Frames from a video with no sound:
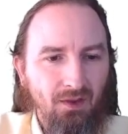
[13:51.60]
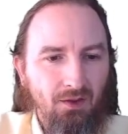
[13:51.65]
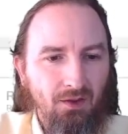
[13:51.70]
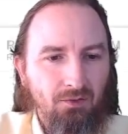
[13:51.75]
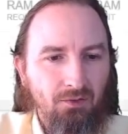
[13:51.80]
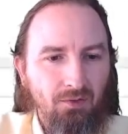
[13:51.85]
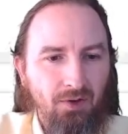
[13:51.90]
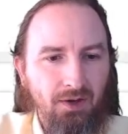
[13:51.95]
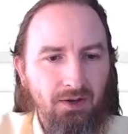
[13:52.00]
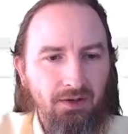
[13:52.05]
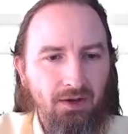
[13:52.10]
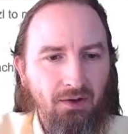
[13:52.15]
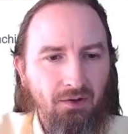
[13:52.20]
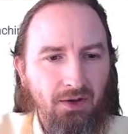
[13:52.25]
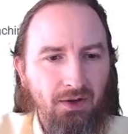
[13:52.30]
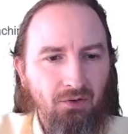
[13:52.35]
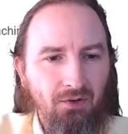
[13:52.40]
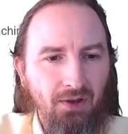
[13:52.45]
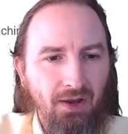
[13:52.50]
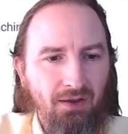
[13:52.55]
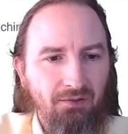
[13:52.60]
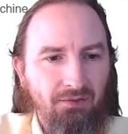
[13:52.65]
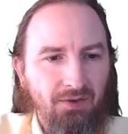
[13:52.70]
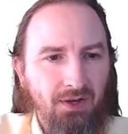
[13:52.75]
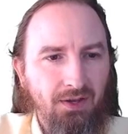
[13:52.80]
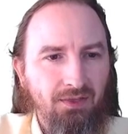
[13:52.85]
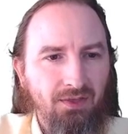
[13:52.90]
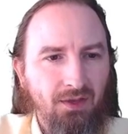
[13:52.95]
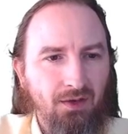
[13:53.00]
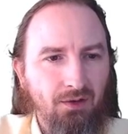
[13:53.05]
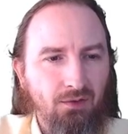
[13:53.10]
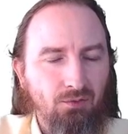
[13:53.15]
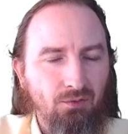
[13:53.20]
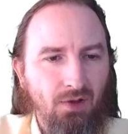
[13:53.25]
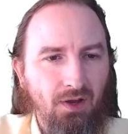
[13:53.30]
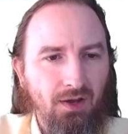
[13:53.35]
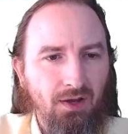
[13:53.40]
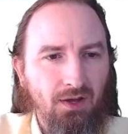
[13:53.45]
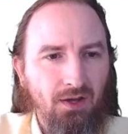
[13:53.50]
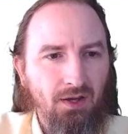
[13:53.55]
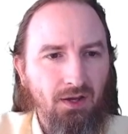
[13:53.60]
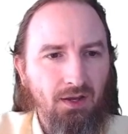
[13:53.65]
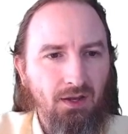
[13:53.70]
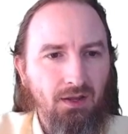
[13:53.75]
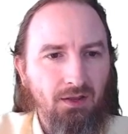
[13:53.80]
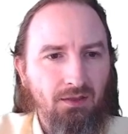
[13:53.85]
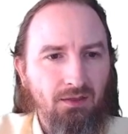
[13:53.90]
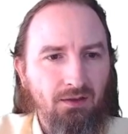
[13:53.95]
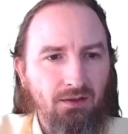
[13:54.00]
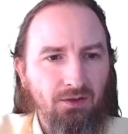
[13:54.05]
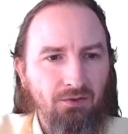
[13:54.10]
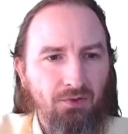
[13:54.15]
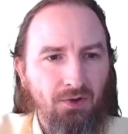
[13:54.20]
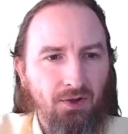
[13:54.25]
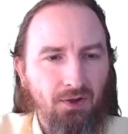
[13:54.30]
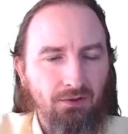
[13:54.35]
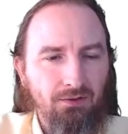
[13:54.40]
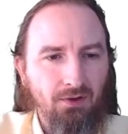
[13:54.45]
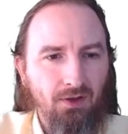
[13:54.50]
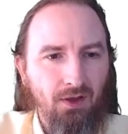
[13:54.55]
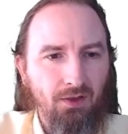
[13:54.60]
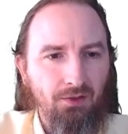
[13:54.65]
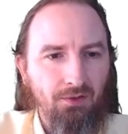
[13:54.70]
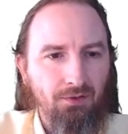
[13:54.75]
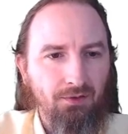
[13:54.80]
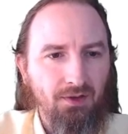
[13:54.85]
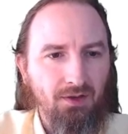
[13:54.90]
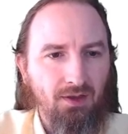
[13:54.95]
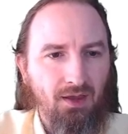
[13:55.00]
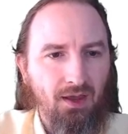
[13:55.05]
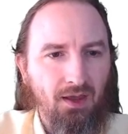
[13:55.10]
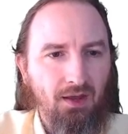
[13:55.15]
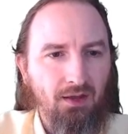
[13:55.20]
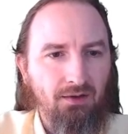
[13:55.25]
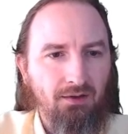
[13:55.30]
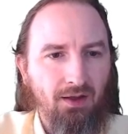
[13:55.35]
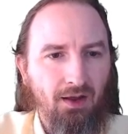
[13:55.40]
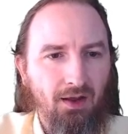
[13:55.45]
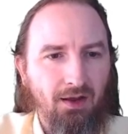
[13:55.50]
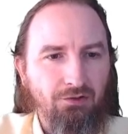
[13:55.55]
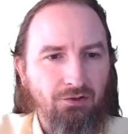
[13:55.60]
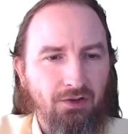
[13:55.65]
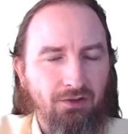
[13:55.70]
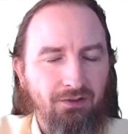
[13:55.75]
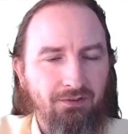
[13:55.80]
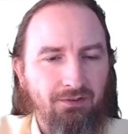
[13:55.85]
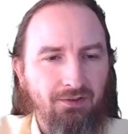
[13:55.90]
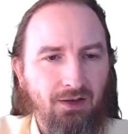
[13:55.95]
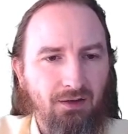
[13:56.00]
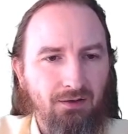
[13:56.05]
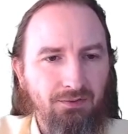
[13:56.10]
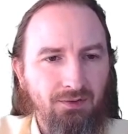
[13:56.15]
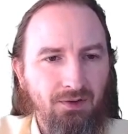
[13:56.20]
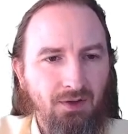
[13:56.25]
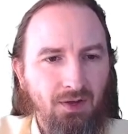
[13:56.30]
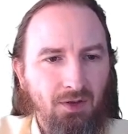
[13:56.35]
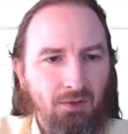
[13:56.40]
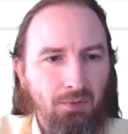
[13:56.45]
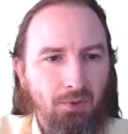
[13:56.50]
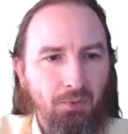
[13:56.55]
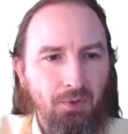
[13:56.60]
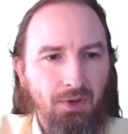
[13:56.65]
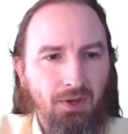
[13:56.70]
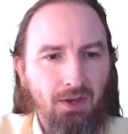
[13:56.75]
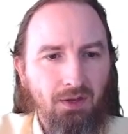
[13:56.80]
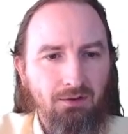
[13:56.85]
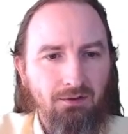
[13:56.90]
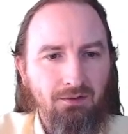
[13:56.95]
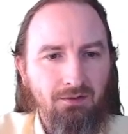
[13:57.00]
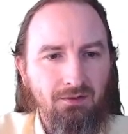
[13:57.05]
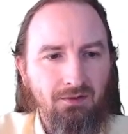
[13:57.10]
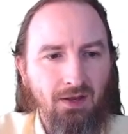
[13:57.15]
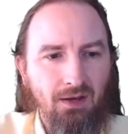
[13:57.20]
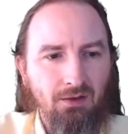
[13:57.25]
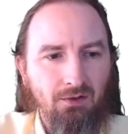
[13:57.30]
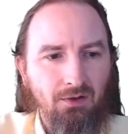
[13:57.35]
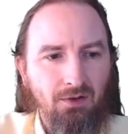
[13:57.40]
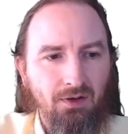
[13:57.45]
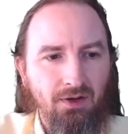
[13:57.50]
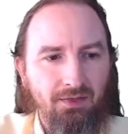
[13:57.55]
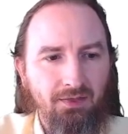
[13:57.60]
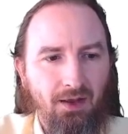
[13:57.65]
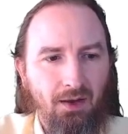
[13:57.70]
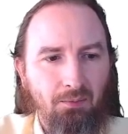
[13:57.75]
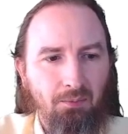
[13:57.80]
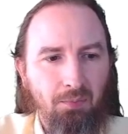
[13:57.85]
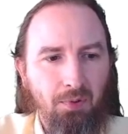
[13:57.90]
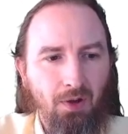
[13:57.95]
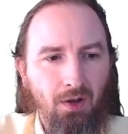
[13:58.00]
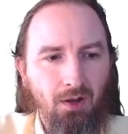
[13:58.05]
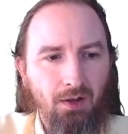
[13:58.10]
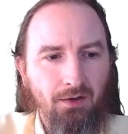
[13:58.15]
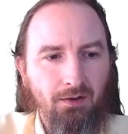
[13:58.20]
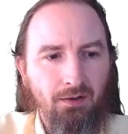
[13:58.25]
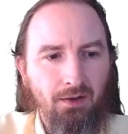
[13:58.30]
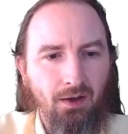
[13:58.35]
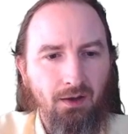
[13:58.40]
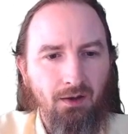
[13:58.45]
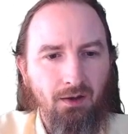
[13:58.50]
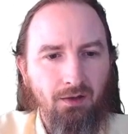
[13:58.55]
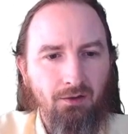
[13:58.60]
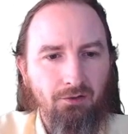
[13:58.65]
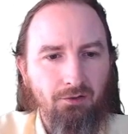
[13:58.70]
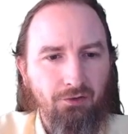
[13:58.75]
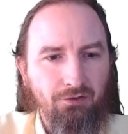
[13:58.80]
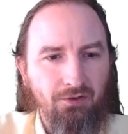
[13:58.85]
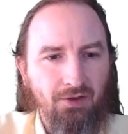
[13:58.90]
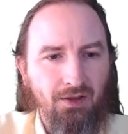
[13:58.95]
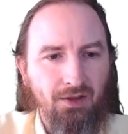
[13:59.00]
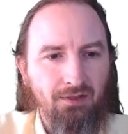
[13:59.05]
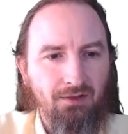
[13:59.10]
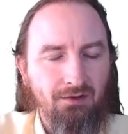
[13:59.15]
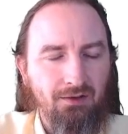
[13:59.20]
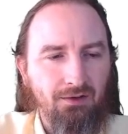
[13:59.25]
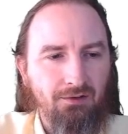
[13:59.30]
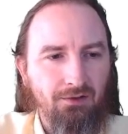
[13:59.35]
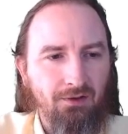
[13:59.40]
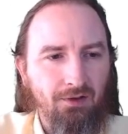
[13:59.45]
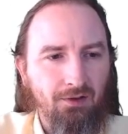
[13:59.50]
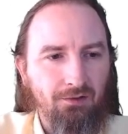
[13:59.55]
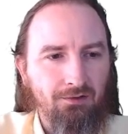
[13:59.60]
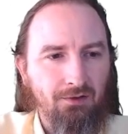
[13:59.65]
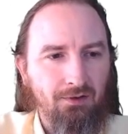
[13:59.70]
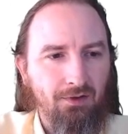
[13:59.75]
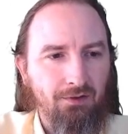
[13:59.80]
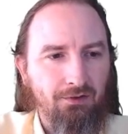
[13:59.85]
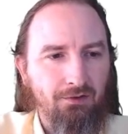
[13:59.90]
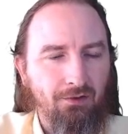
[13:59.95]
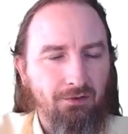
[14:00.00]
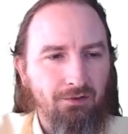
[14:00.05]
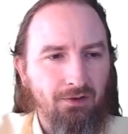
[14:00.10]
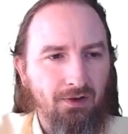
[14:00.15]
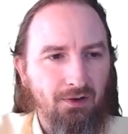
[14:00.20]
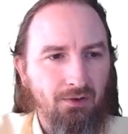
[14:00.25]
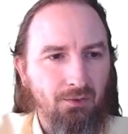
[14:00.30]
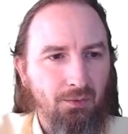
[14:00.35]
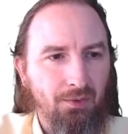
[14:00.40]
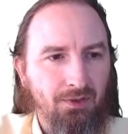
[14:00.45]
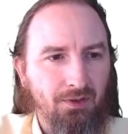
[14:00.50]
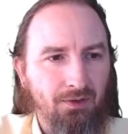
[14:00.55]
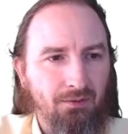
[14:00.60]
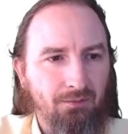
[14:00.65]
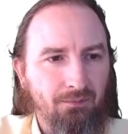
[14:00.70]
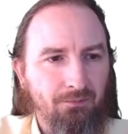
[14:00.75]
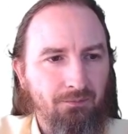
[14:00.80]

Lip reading: Right now I don't have anything running in the default other than k- itself, but we can take a look at that pod and understand the details associated with it.